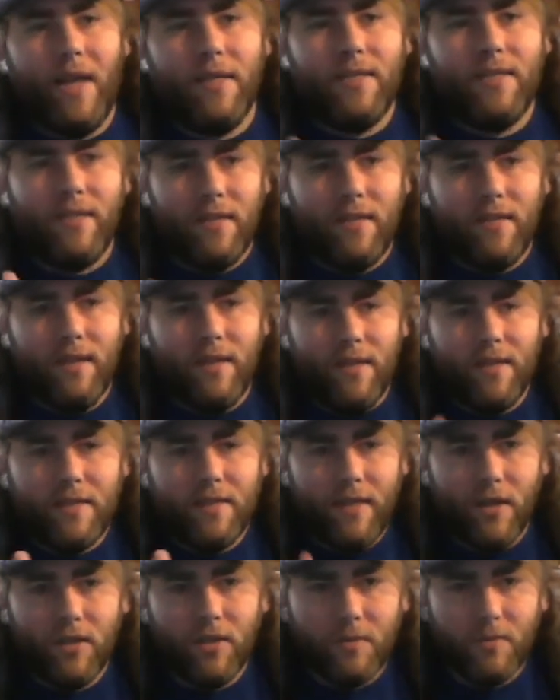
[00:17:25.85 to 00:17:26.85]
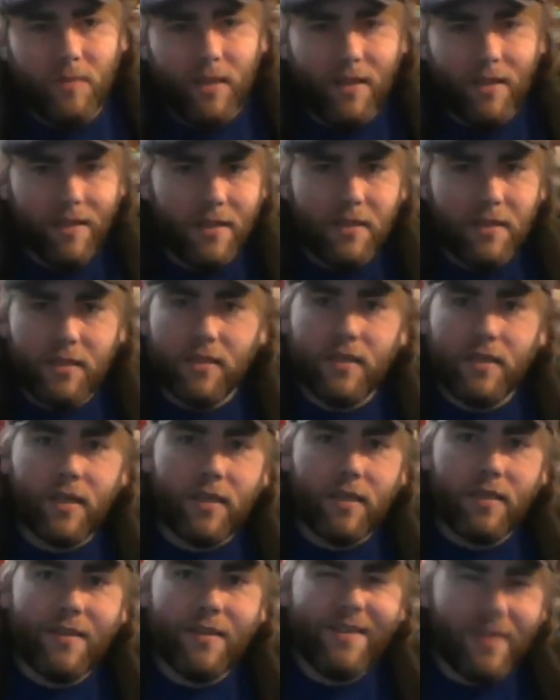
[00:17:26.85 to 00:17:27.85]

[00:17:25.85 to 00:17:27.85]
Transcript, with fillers: is the thing that tells me that this is it.